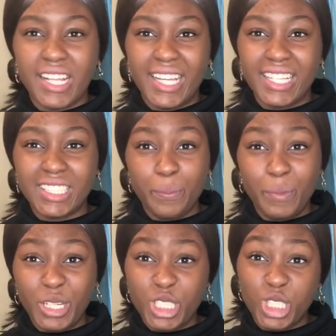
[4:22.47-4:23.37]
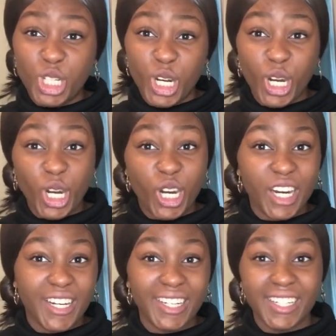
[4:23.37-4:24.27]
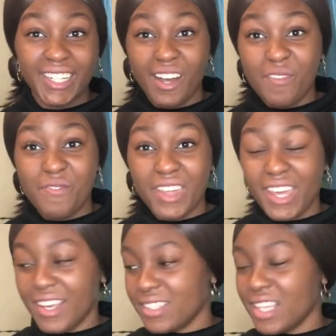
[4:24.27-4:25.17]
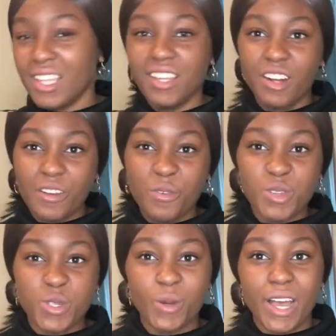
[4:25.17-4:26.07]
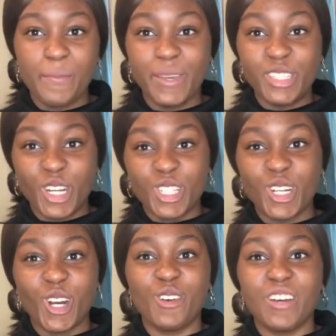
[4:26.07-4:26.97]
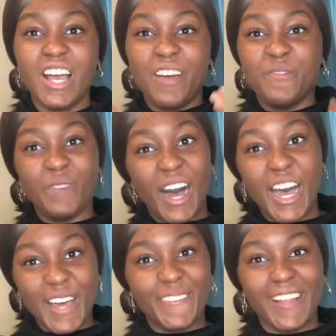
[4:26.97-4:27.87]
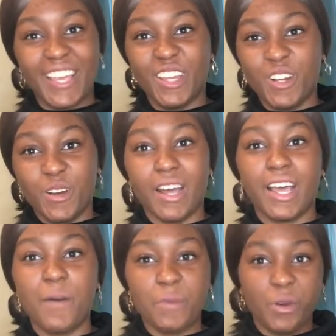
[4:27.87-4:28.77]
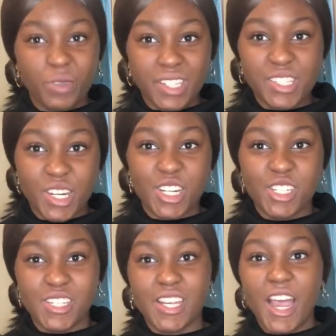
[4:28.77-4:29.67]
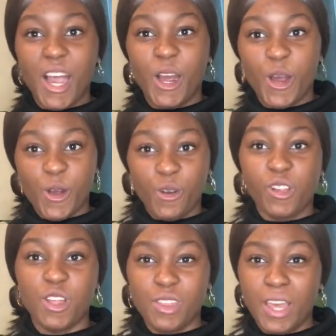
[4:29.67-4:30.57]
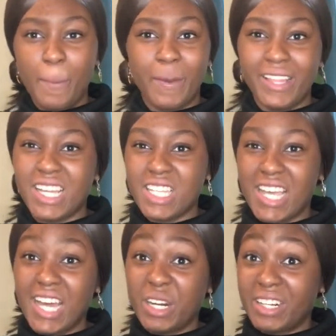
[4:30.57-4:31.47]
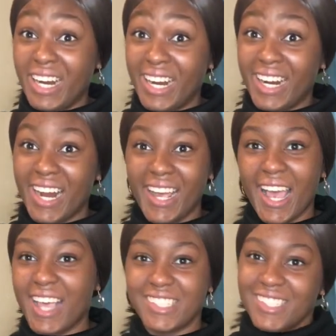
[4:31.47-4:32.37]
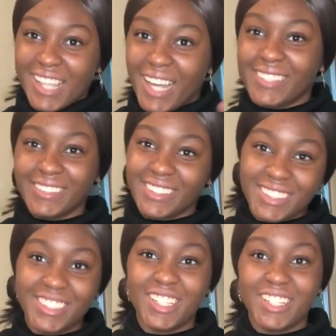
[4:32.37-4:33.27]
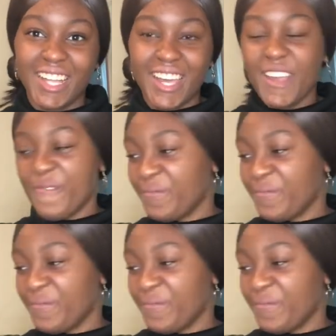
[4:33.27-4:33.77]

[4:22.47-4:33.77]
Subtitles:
Like, it's a mixture of things. And then, you know, every once in a while I have my church girl vibe. Like, you know, I come out with the church girl clothing, but that's kind of rare. I still like.